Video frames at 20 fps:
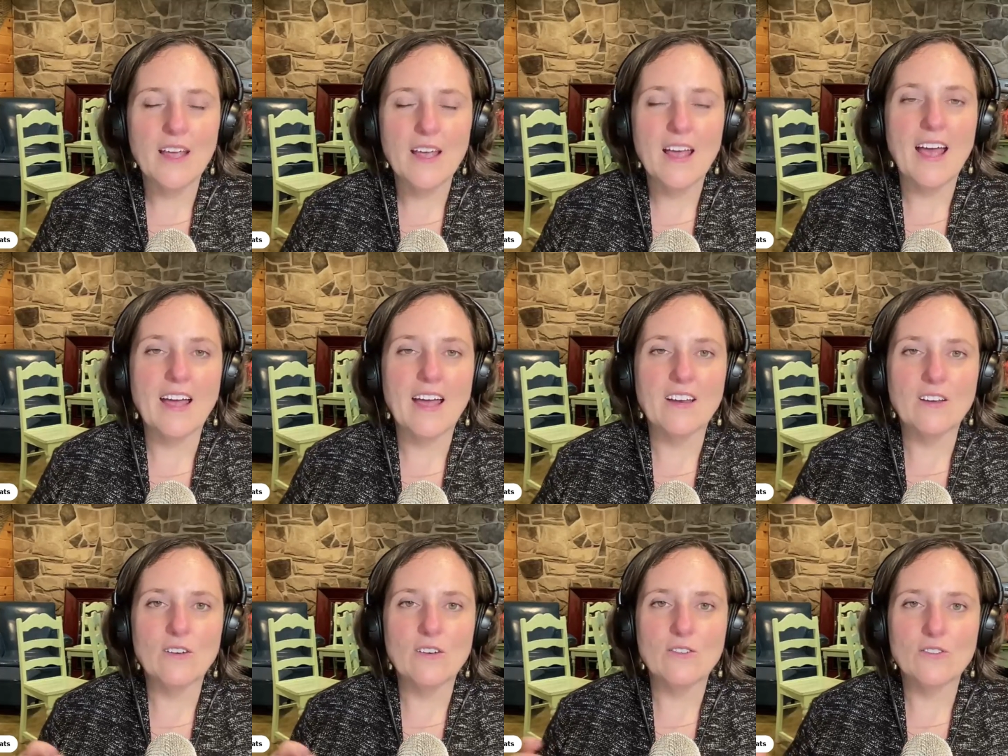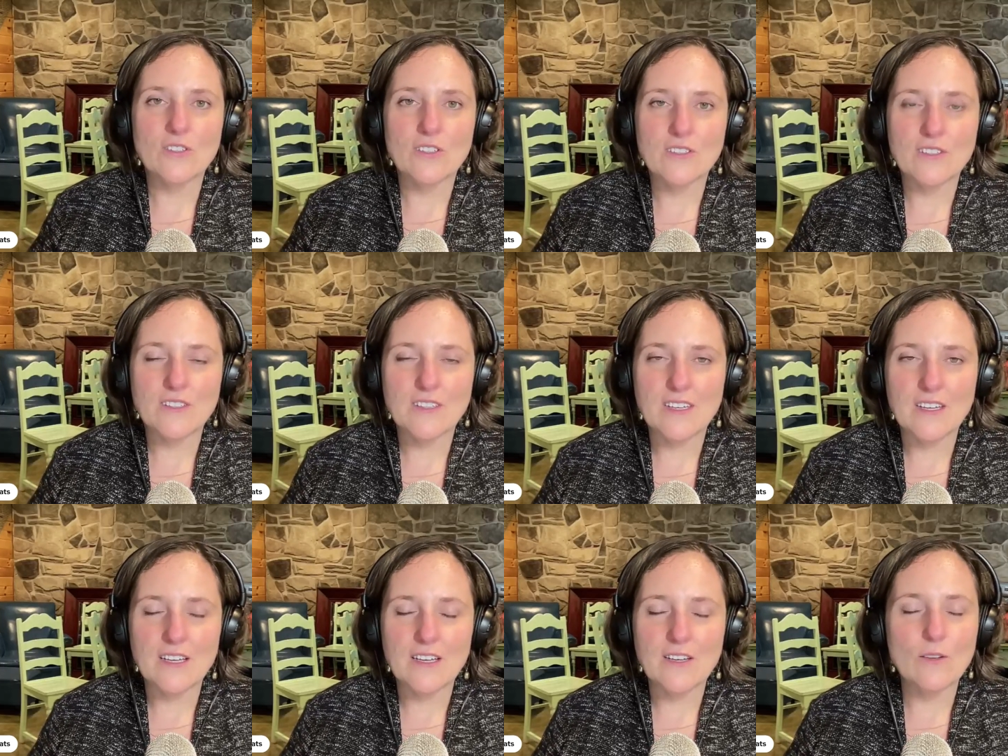and you just
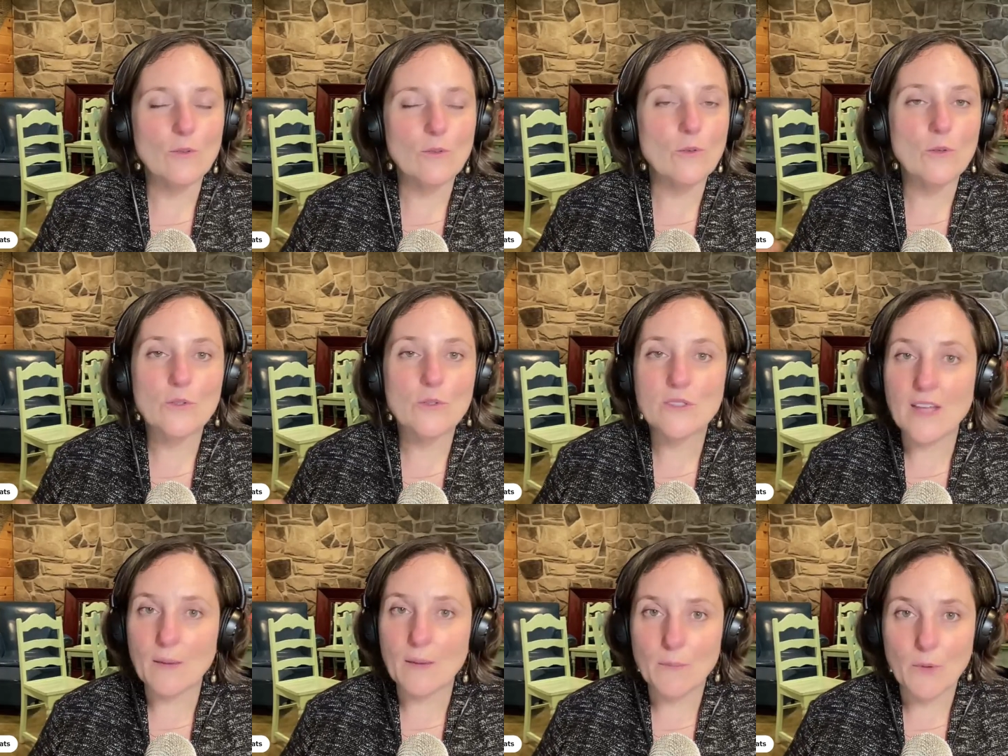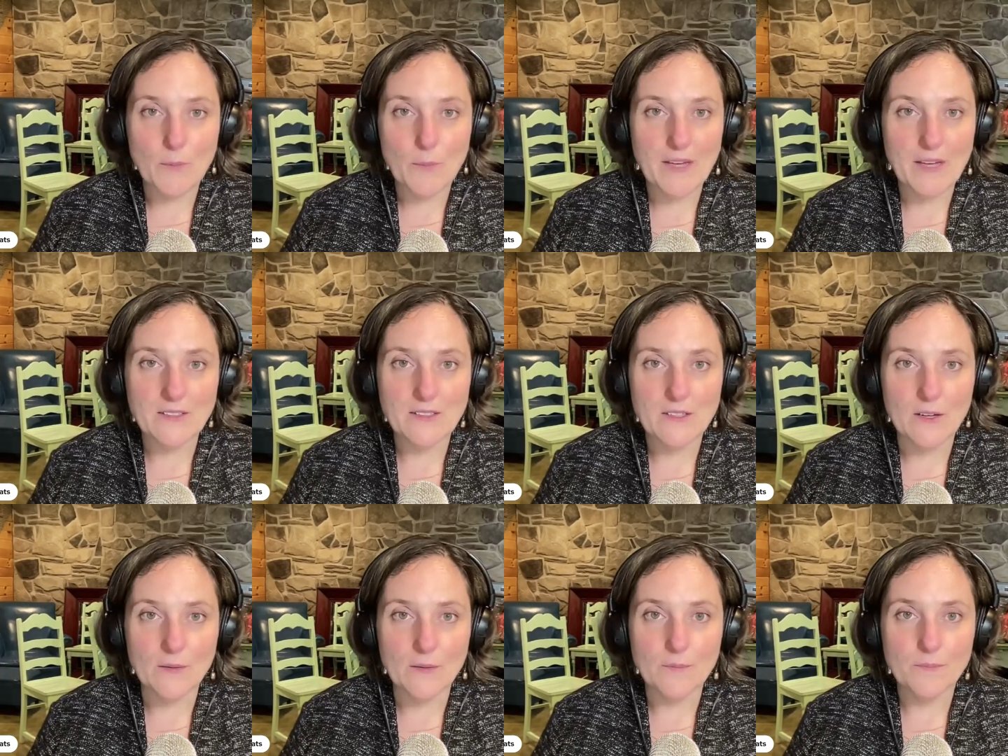keep, you lose that
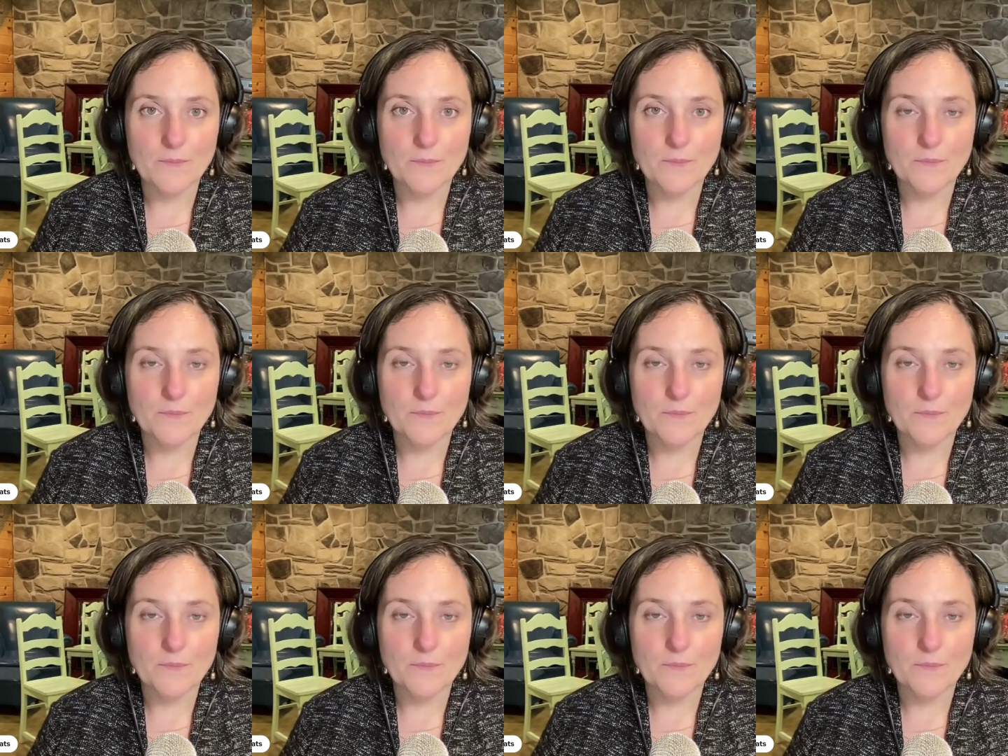momentum